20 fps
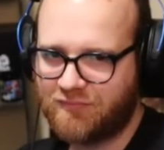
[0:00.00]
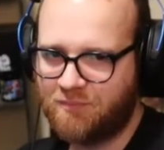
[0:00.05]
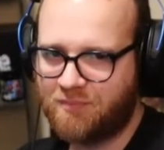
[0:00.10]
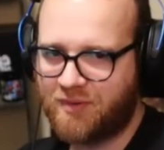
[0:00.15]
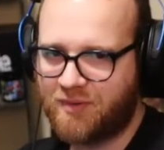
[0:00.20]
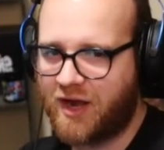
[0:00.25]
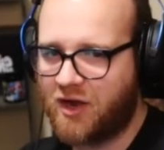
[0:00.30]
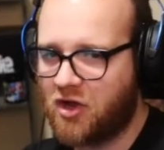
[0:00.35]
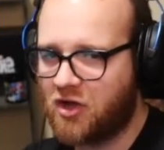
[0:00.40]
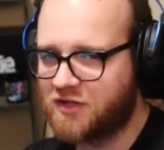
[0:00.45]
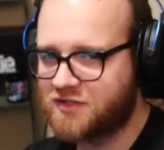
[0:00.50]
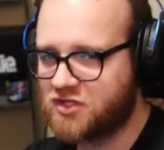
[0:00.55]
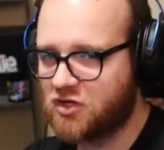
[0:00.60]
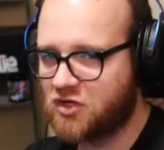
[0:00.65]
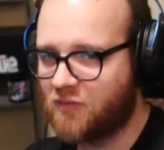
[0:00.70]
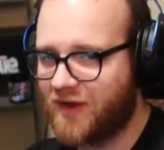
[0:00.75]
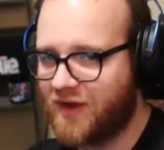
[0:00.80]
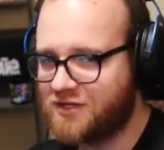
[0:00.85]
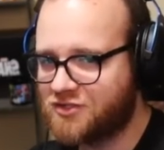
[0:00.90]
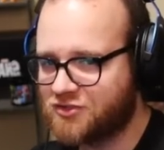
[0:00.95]
But I'd
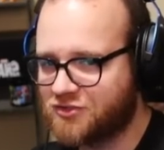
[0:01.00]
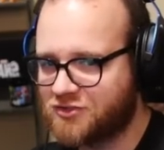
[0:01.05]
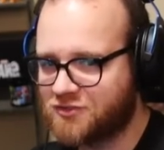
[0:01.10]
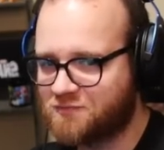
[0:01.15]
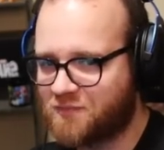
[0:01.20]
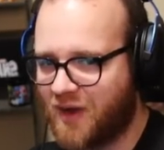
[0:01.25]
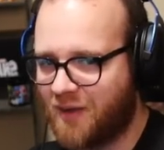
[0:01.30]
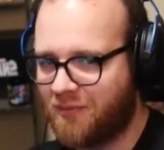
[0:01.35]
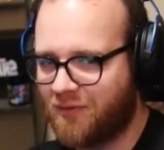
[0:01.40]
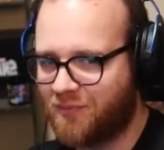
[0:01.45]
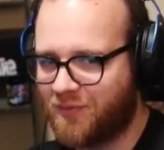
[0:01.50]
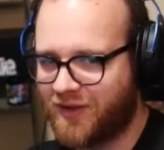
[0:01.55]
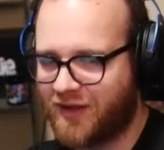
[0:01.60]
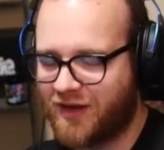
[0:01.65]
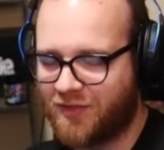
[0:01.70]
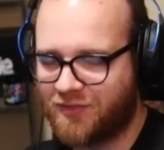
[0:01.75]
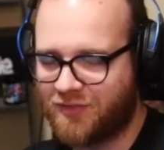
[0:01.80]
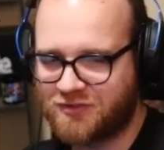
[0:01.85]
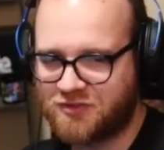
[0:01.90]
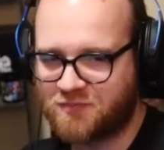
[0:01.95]
also wager there's probably
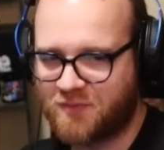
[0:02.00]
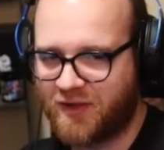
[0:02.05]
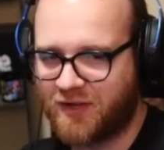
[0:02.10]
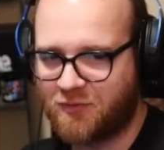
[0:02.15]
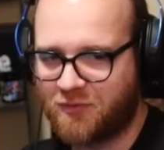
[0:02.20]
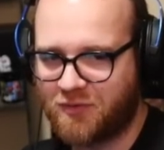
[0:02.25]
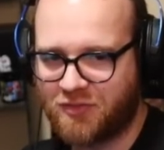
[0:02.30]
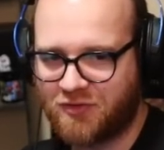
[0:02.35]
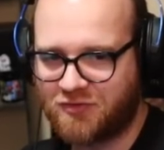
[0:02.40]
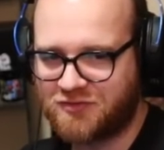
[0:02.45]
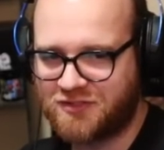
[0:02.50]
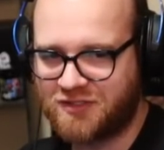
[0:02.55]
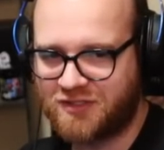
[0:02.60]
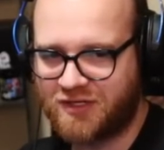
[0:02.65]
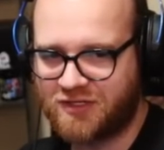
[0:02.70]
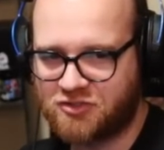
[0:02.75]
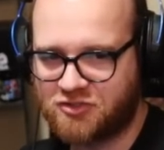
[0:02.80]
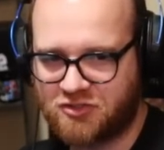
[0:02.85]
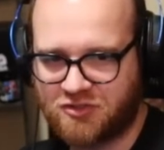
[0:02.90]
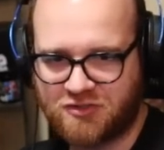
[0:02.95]
another spike when they're
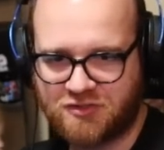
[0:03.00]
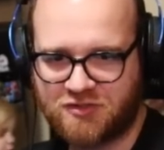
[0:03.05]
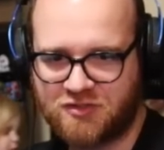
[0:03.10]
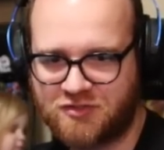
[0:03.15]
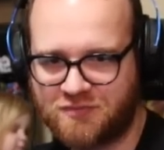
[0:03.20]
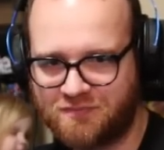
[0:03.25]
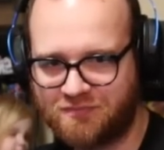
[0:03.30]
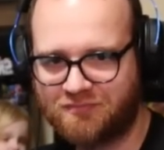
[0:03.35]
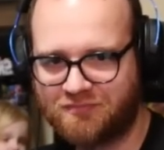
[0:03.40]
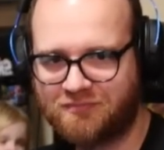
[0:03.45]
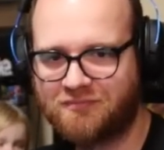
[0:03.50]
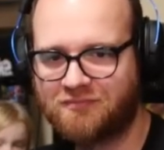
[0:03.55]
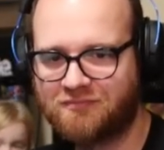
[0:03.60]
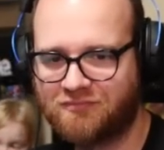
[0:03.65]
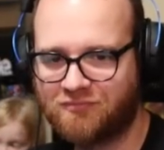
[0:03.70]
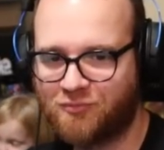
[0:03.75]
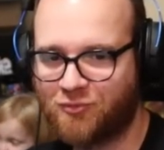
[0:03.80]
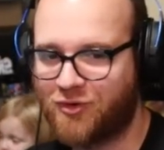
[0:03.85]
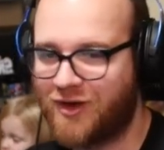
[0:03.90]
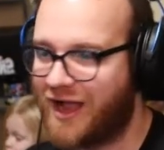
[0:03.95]
teenagers.
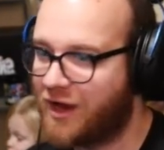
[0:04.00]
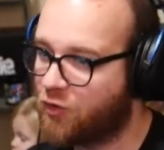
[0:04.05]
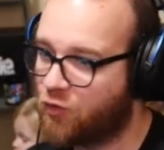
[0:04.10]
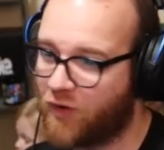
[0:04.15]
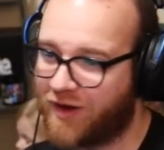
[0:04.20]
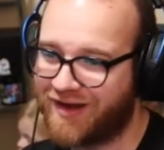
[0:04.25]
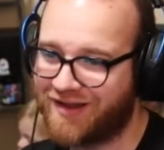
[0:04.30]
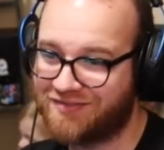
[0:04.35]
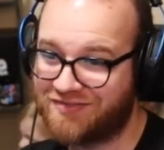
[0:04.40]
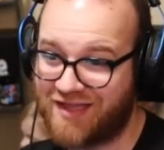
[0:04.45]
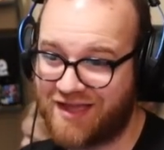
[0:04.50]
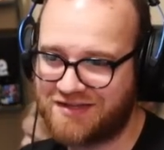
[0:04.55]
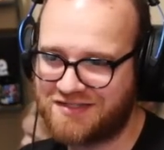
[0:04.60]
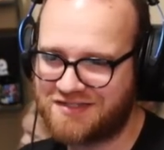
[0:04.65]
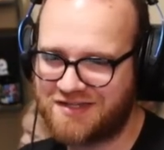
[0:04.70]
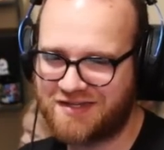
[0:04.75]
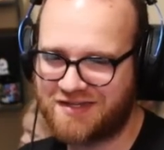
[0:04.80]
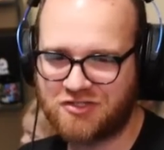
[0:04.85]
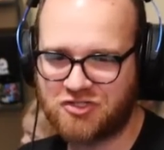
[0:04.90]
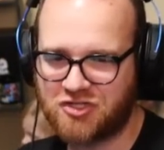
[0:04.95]
We're not quite at that
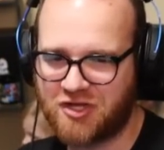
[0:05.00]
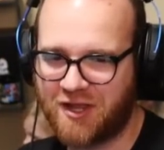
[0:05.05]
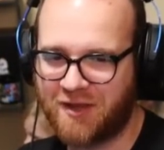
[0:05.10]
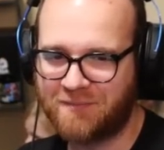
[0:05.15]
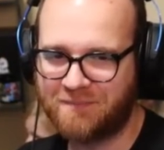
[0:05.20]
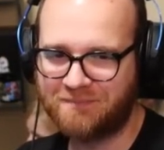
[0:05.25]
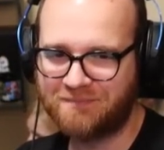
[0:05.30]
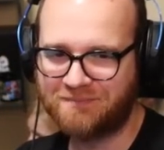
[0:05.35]
stage yet.